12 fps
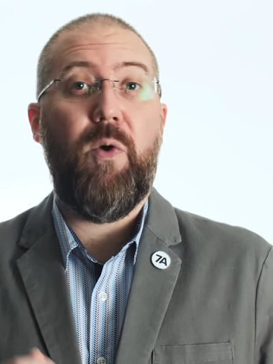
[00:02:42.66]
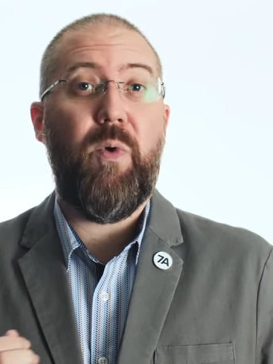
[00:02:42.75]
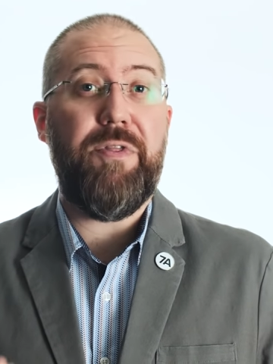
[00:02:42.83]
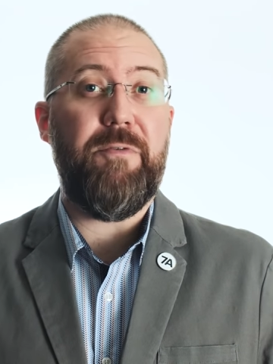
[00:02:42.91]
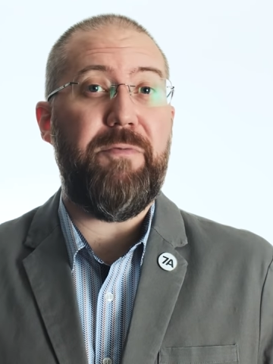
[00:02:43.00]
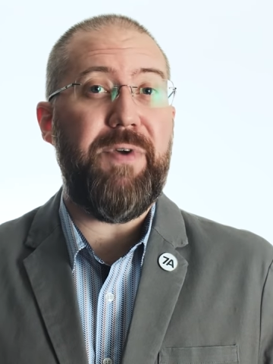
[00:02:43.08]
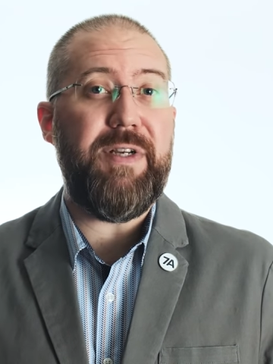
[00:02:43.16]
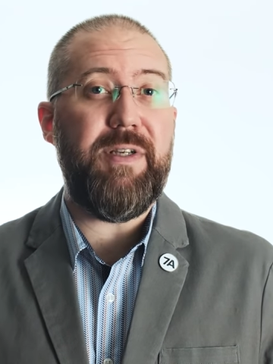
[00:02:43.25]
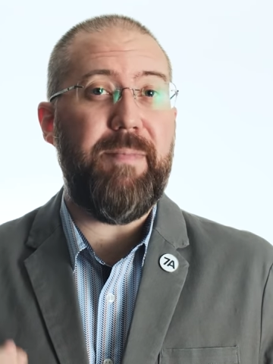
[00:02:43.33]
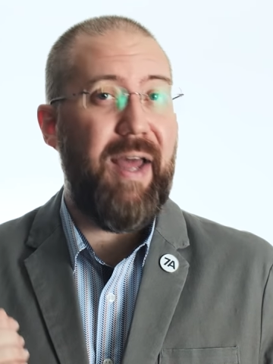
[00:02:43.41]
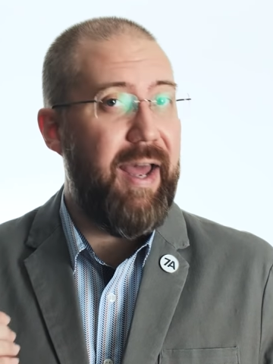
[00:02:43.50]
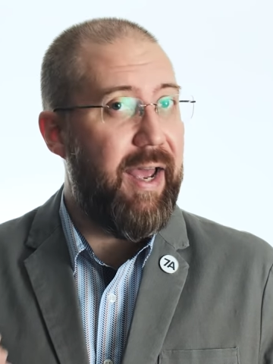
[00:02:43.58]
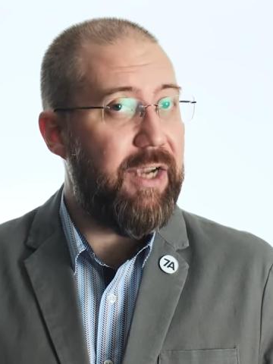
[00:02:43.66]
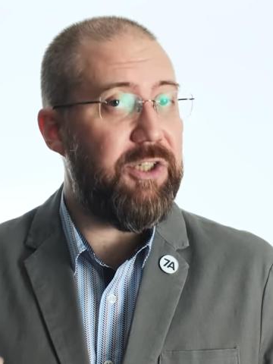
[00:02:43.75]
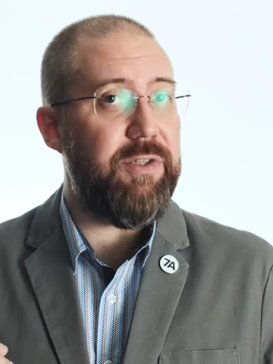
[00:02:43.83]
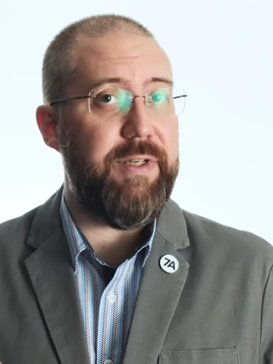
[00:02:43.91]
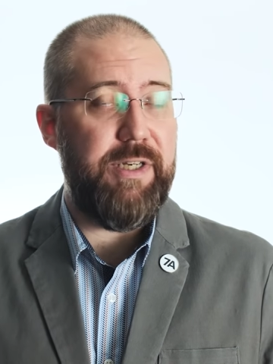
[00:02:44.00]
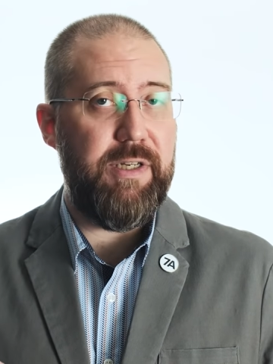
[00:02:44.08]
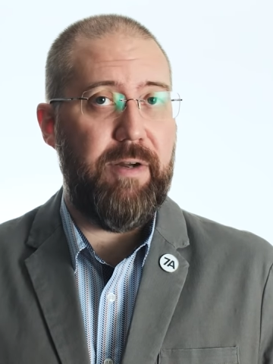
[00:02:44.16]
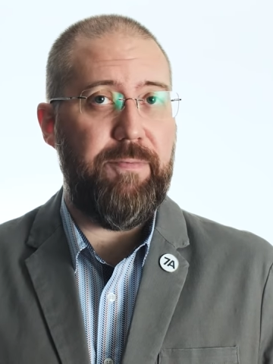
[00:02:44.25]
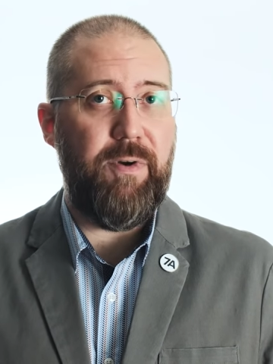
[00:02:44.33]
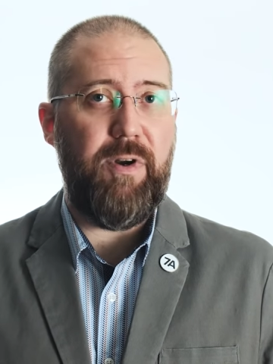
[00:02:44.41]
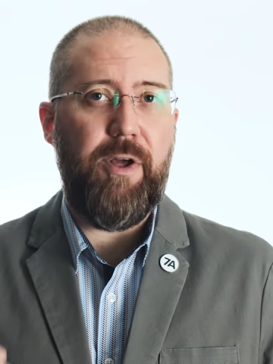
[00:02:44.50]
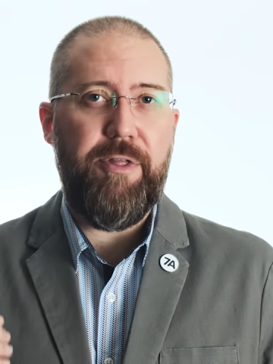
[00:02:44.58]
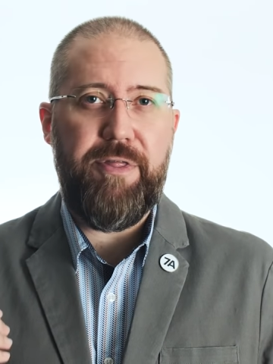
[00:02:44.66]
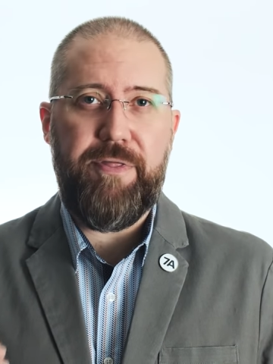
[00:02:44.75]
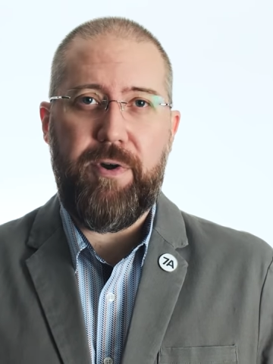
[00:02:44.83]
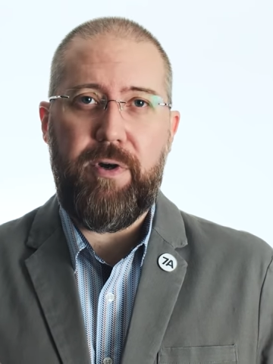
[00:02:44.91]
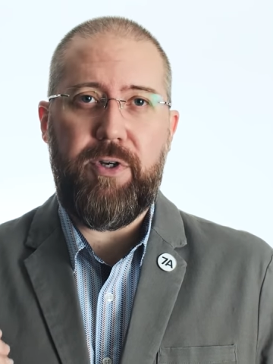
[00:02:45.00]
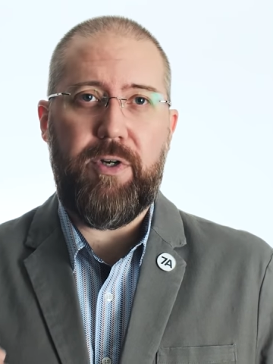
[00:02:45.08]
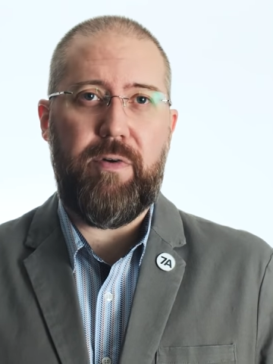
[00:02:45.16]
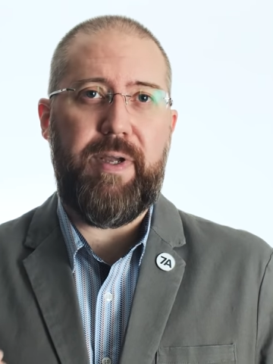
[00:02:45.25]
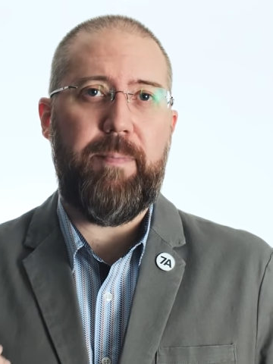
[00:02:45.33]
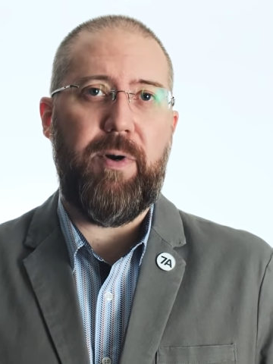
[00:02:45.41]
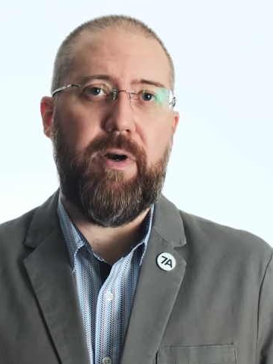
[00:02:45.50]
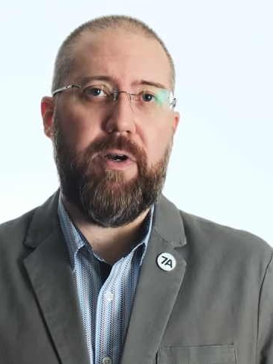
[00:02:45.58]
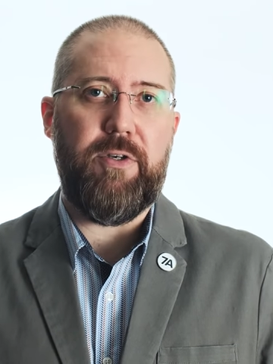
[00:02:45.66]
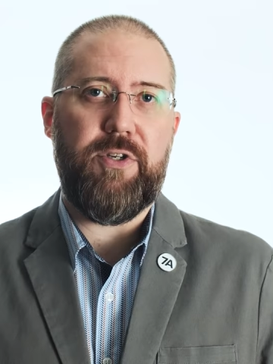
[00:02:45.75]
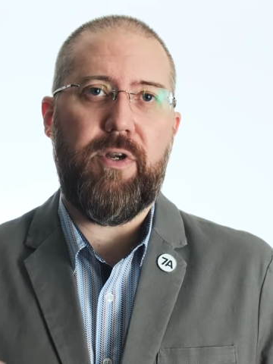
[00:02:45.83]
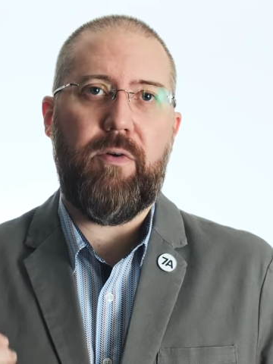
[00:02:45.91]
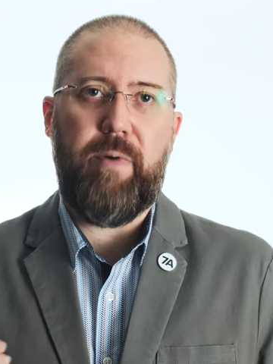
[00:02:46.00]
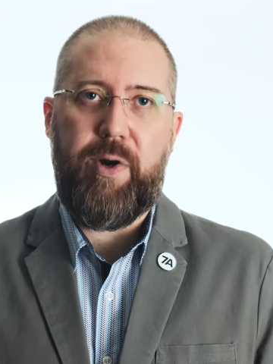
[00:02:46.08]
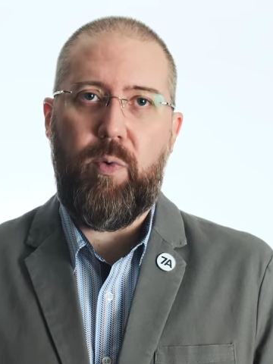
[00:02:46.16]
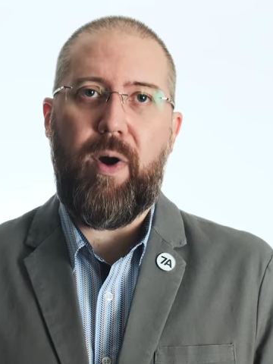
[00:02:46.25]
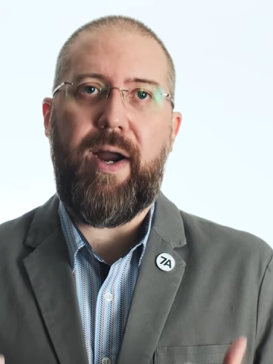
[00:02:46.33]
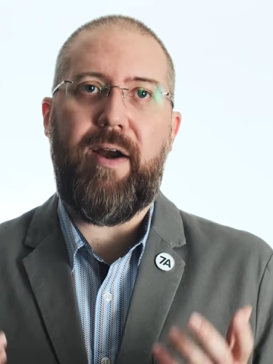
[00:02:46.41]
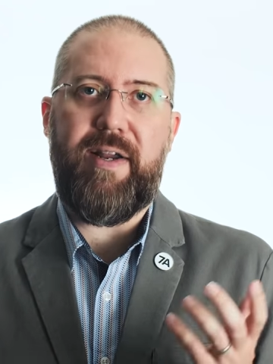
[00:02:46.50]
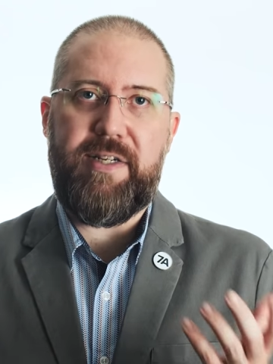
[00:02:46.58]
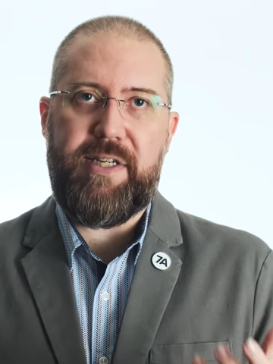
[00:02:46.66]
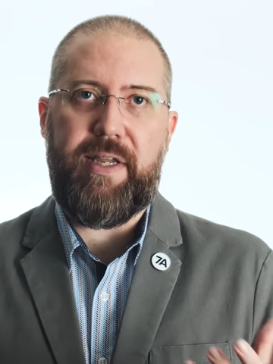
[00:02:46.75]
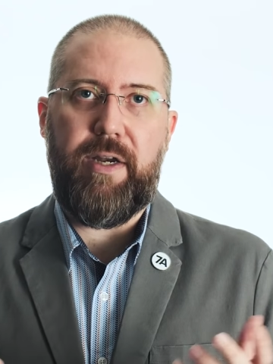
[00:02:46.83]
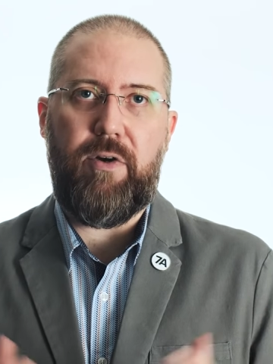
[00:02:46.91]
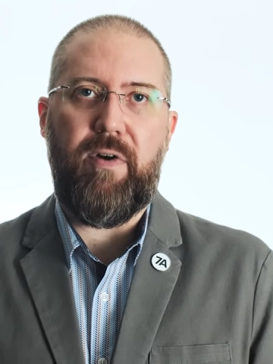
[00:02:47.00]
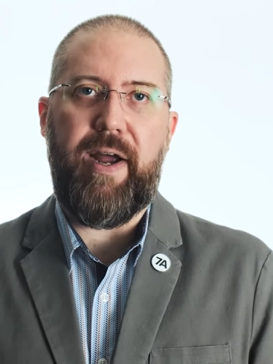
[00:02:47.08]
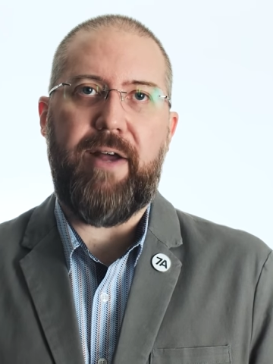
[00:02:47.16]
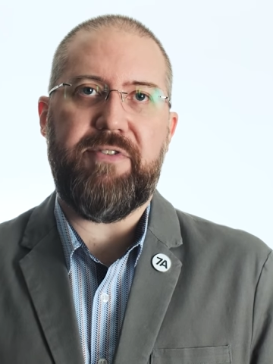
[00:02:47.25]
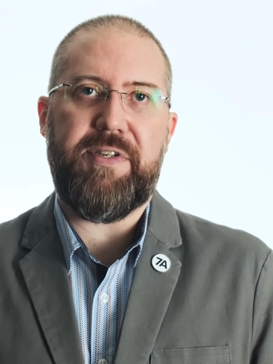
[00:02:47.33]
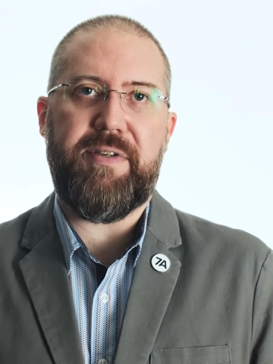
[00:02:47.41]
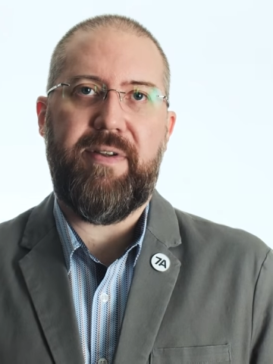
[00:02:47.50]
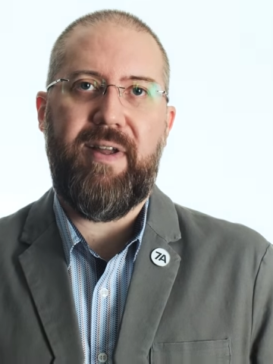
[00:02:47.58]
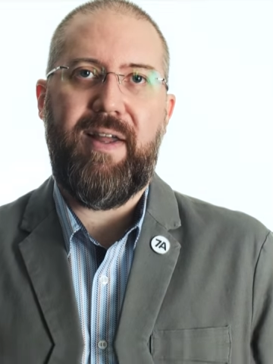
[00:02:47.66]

where the victim actually suffered third-degree burns requiring skin grafts.